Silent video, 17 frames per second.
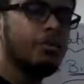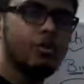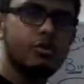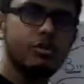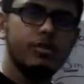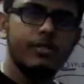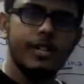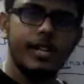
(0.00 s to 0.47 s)
the
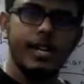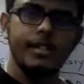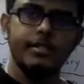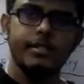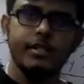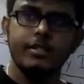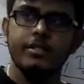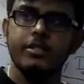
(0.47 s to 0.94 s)
cases,
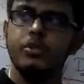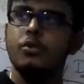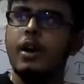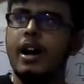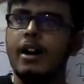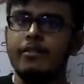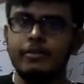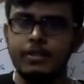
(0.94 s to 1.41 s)

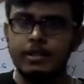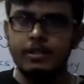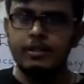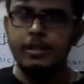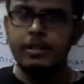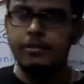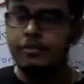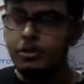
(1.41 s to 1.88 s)
if
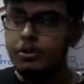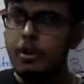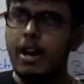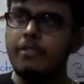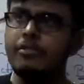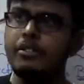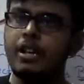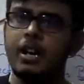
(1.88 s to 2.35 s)
you have
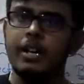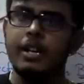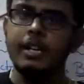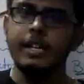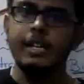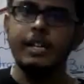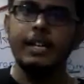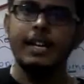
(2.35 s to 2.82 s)
done any
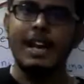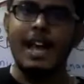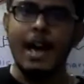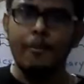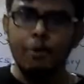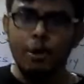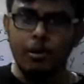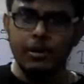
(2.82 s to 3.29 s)

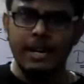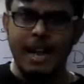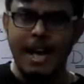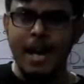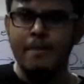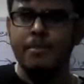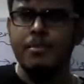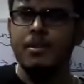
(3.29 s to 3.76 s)

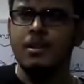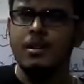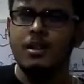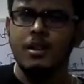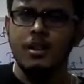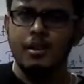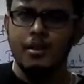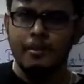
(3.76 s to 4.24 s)
lab
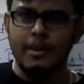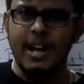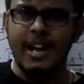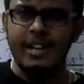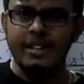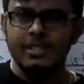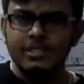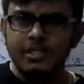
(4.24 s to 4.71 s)

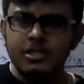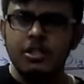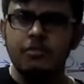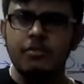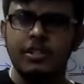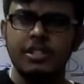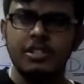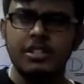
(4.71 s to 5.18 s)
practices of
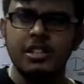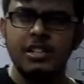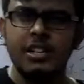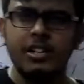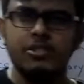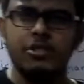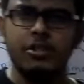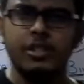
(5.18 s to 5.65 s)
digital
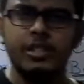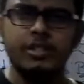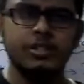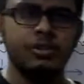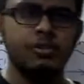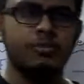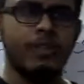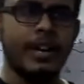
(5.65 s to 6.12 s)
electronics, you
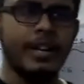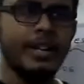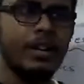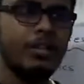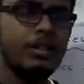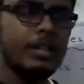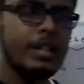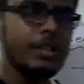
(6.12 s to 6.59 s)
find out
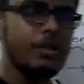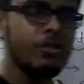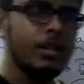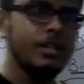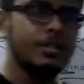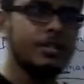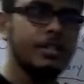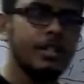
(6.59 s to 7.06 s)
that you
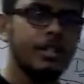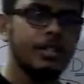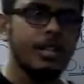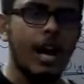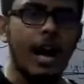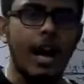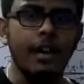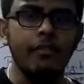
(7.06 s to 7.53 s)
consider the
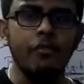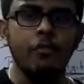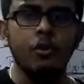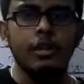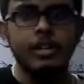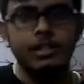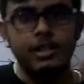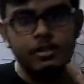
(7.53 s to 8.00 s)
high voltage
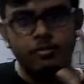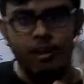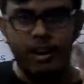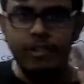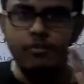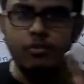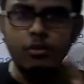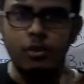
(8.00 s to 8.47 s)
as 5
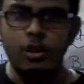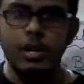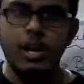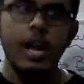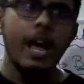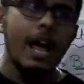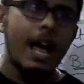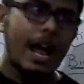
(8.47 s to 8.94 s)
volt
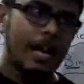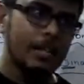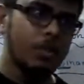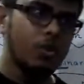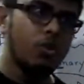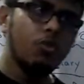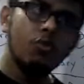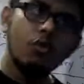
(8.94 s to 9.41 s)
and the low
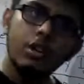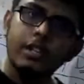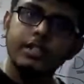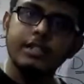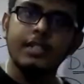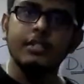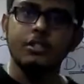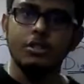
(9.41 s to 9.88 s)
voltage as
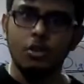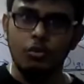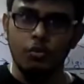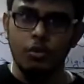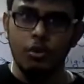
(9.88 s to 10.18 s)
0 volt.